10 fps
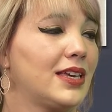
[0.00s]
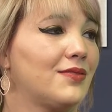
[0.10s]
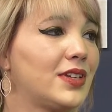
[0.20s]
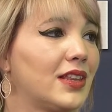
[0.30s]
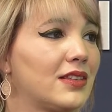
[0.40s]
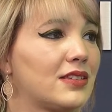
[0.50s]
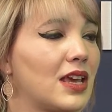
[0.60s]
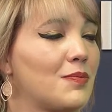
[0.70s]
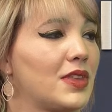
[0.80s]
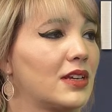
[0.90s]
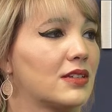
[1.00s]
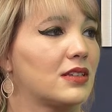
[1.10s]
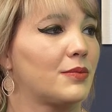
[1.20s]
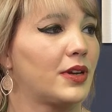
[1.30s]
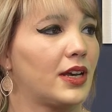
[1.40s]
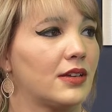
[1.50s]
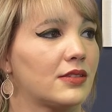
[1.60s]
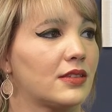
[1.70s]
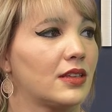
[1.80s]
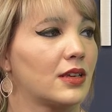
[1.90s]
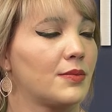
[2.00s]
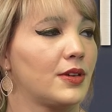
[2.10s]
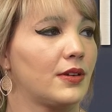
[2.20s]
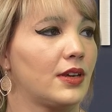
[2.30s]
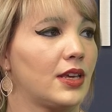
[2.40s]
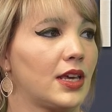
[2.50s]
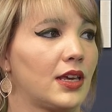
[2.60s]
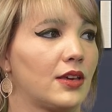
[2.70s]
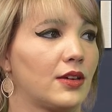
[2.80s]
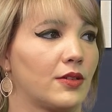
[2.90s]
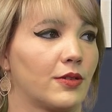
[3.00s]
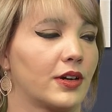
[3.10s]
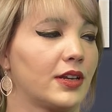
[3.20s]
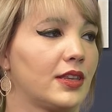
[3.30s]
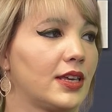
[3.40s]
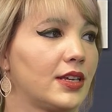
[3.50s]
have done the same thing to someone else in the community or in the